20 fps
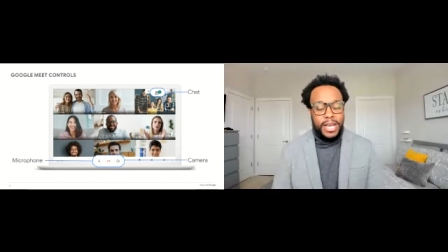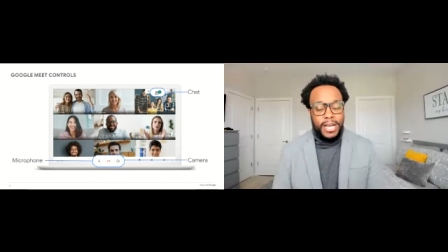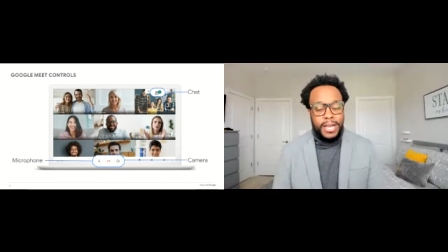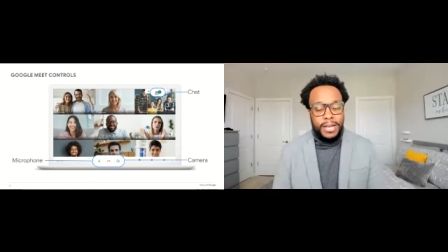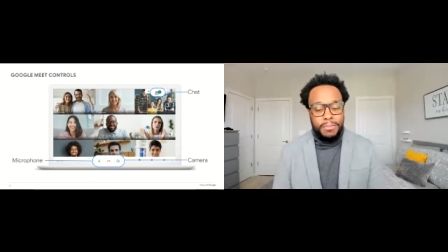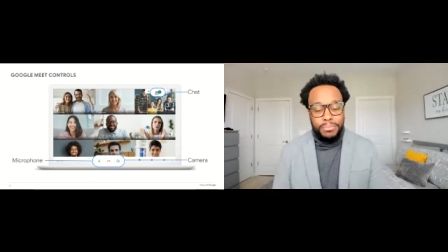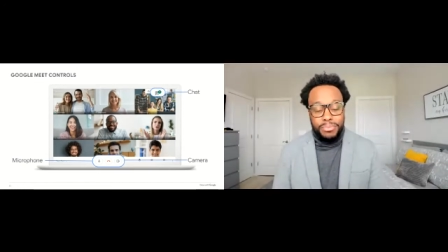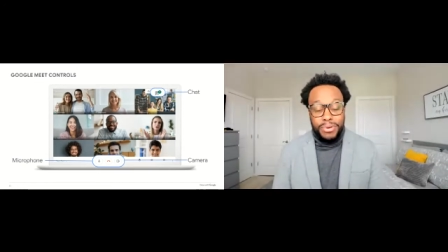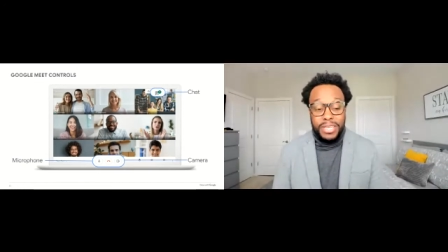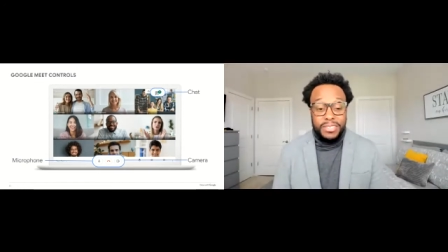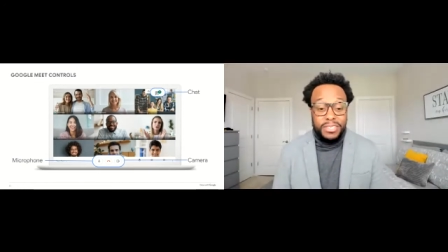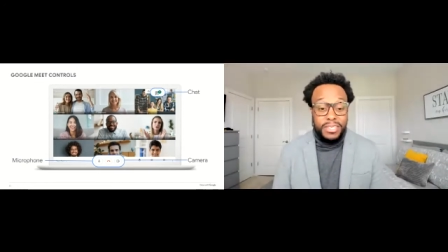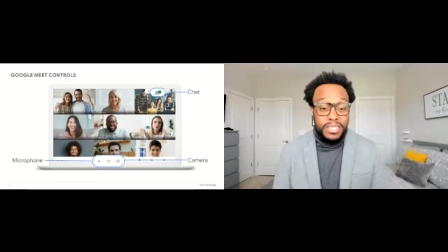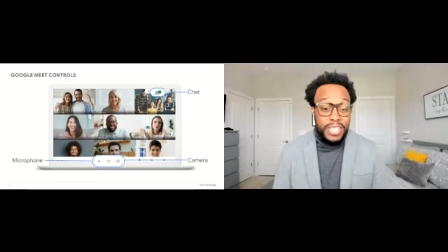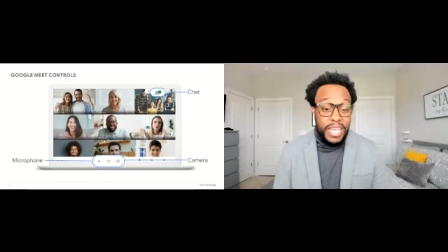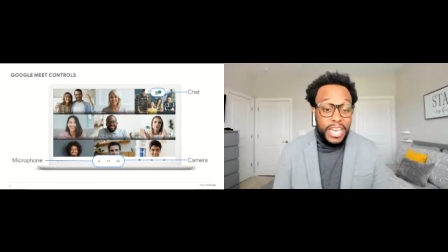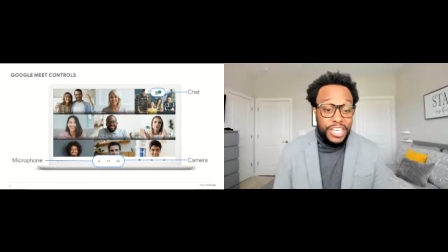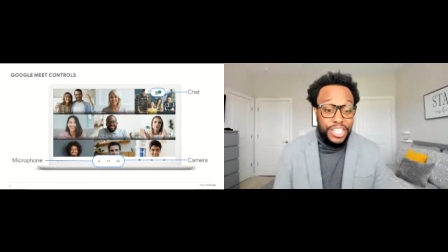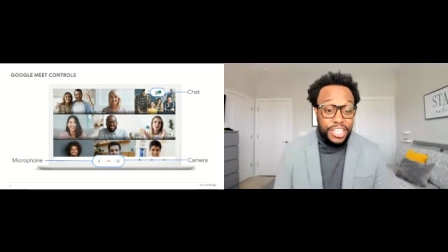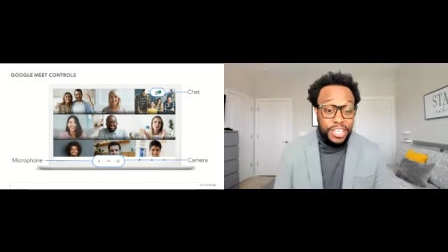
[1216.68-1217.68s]

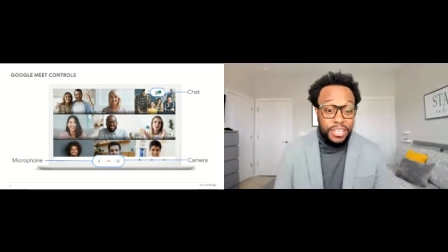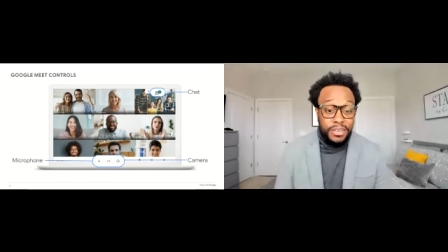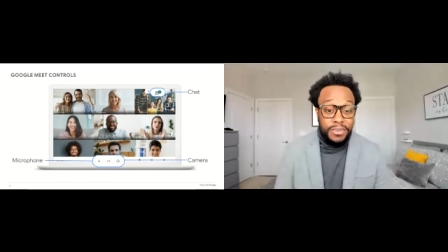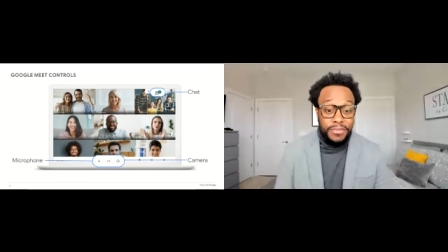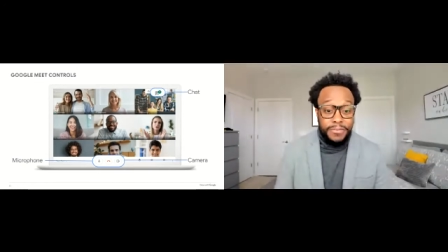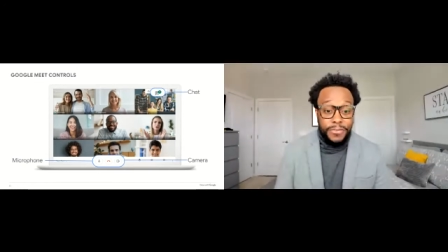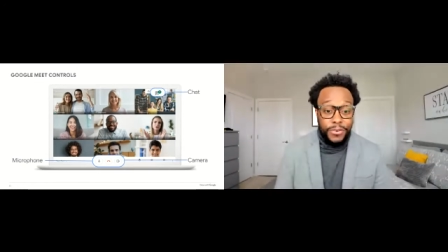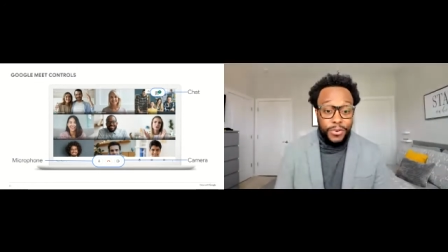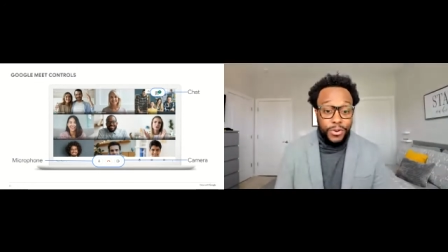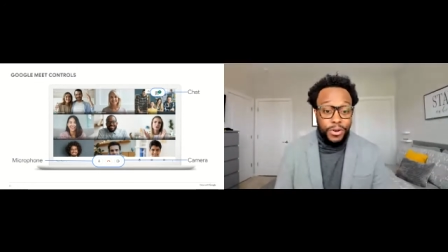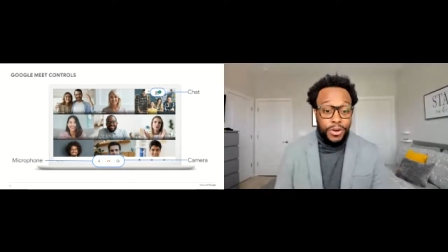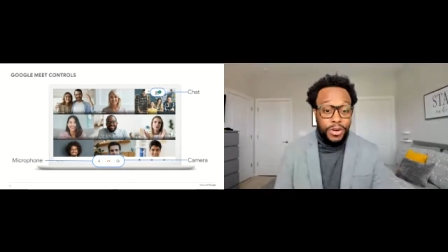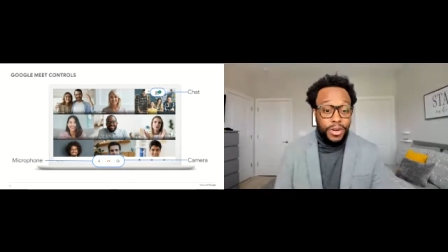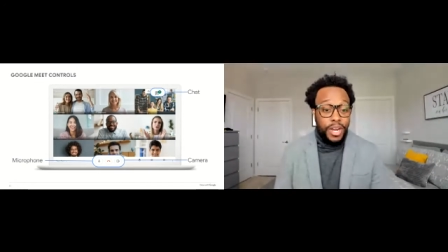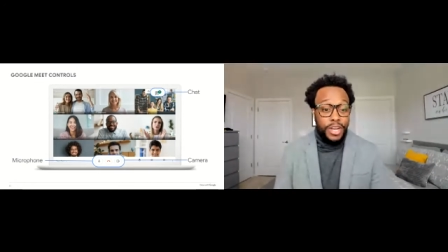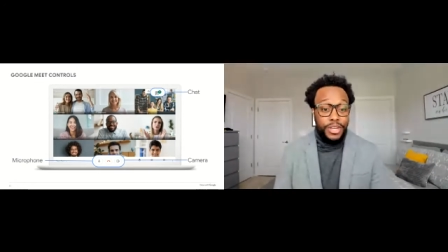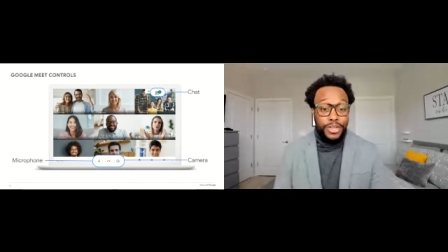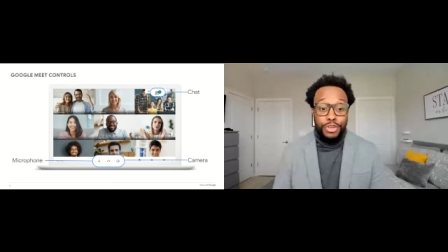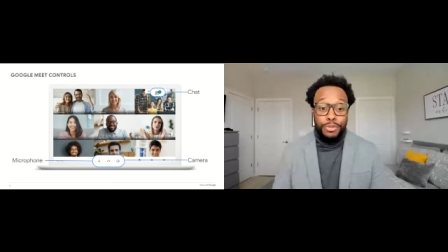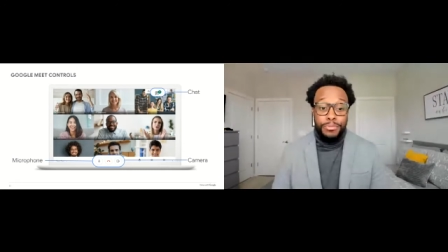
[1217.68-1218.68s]
presentation for a
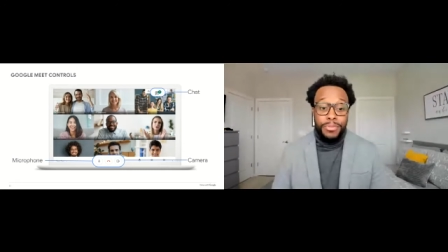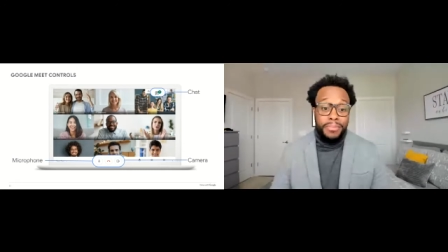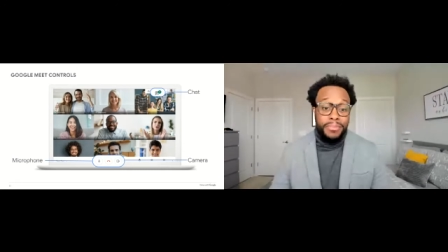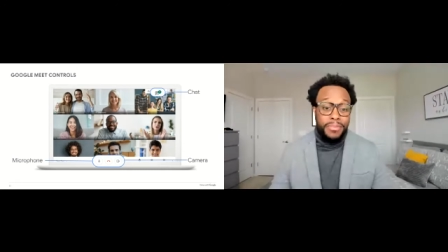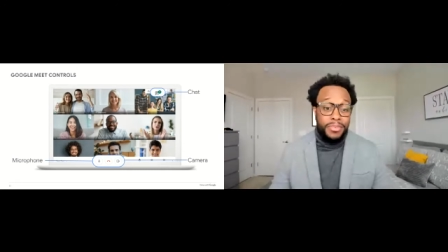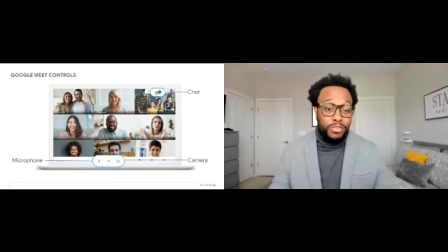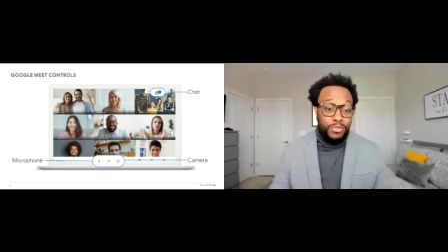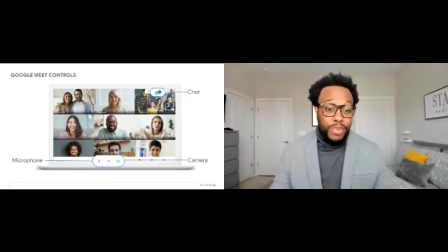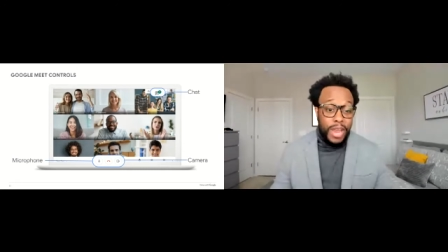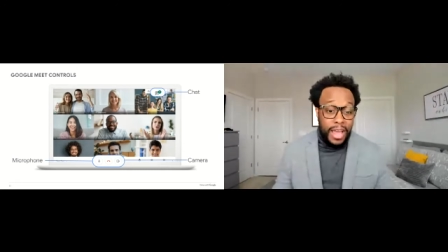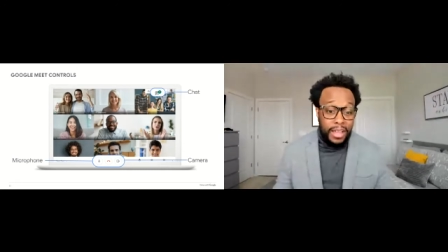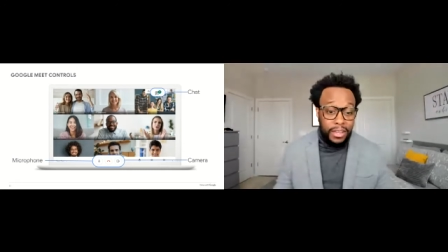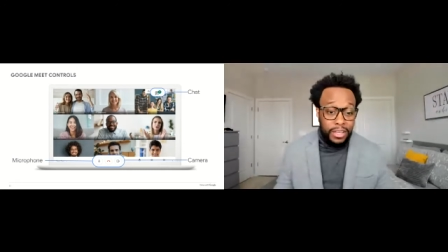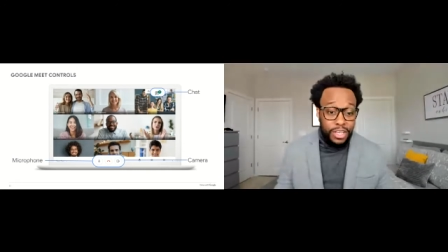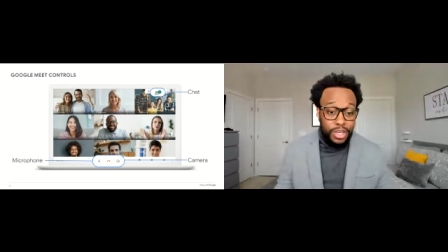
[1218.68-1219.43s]
new members rally.